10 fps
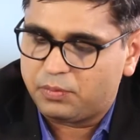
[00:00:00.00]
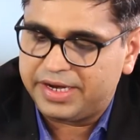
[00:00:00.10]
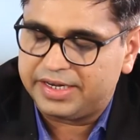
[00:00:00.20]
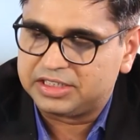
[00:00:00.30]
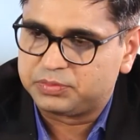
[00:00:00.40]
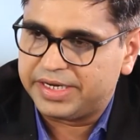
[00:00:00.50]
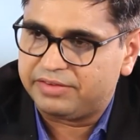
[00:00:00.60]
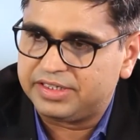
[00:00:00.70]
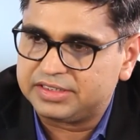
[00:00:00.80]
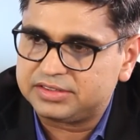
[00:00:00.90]
the way it is
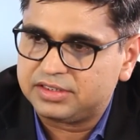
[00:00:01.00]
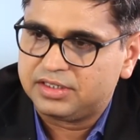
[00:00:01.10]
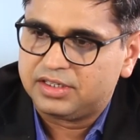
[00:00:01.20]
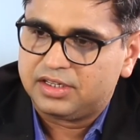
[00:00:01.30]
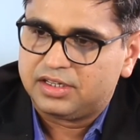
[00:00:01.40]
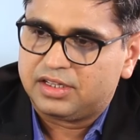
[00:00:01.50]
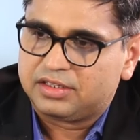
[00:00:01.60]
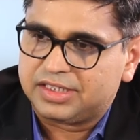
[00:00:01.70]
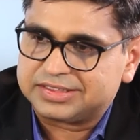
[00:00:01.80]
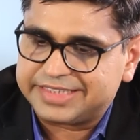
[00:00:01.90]
waived is
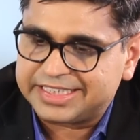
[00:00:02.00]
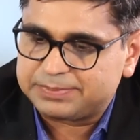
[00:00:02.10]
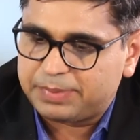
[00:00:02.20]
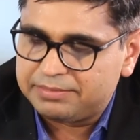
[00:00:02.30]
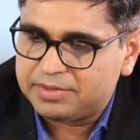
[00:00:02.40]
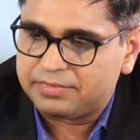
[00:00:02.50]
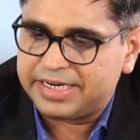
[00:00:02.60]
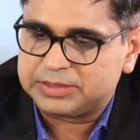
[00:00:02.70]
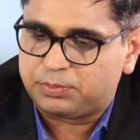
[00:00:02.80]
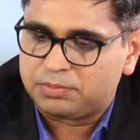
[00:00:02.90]
the 6th premium
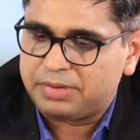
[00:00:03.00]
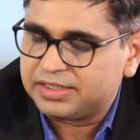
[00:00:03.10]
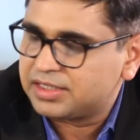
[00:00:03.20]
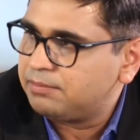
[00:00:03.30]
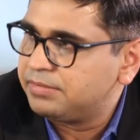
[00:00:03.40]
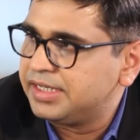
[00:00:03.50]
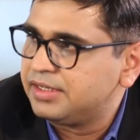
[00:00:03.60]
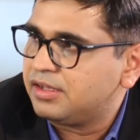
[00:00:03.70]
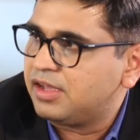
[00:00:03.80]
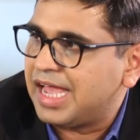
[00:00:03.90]
gets put by the
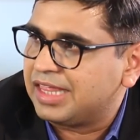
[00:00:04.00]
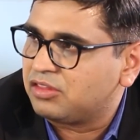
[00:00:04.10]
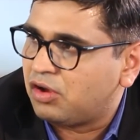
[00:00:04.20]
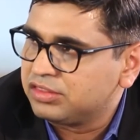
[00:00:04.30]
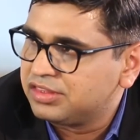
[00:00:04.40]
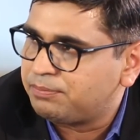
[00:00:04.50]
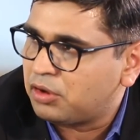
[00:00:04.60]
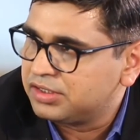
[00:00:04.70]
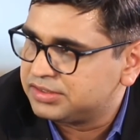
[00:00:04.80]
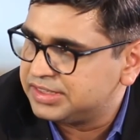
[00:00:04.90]
company on the
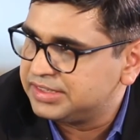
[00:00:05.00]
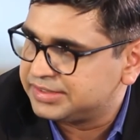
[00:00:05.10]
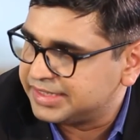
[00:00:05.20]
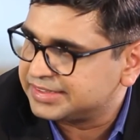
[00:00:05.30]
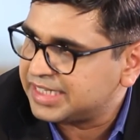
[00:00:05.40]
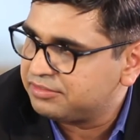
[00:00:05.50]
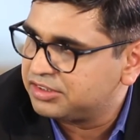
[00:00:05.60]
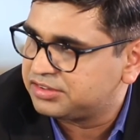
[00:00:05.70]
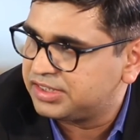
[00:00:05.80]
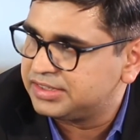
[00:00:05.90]
policy 6th
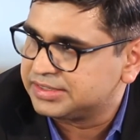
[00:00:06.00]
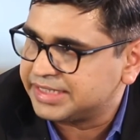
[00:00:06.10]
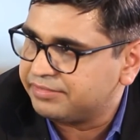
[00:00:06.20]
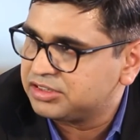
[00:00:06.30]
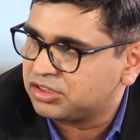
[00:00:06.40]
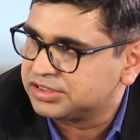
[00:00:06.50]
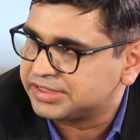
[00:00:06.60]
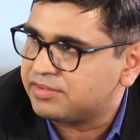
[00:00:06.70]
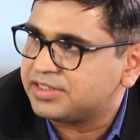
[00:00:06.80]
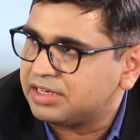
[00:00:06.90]
anniversary, the 7th on the
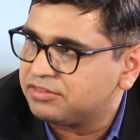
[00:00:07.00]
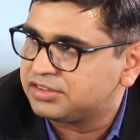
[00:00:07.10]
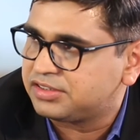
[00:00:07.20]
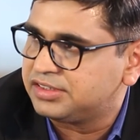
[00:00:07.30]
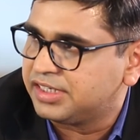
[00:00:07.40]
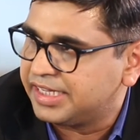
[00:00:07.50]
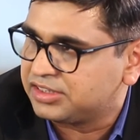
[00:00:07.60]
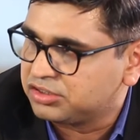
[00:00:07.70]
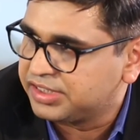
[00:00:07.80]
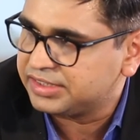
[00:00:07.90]
7th anniversary, the
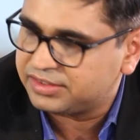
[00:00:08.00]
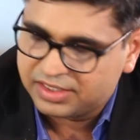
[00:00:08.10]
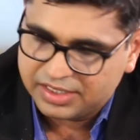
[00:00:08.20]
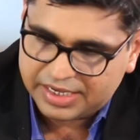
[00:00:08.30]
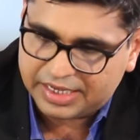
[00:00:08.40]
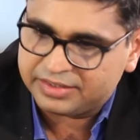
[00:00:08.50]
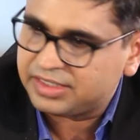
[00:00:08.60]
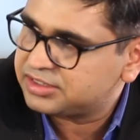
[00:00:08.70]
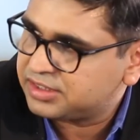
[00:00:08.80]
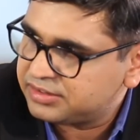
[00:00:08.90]
8th on the 8th, and
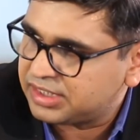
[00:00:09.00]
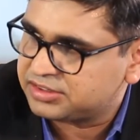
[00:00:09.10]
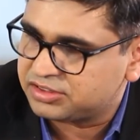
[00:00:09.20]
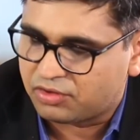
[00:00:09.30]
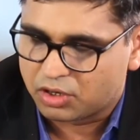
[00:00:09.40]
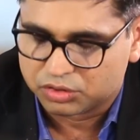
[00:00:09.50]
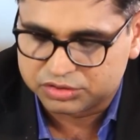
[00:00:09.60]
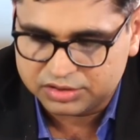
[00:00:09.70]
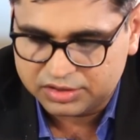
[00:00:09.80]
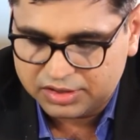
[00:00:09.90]
that's as
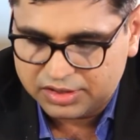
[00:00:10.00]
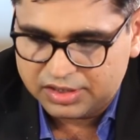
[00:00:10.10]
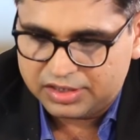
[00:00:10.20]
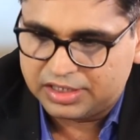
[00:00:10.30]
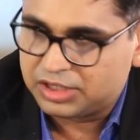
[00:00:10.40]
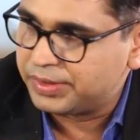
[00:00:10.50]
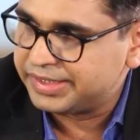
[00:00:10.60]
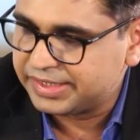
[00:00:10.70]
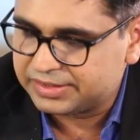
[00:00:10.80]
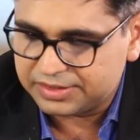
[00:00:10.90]
follows till
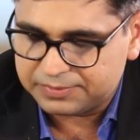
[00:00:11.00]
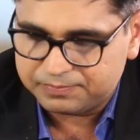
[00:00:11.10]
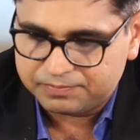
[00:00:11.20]
20th year.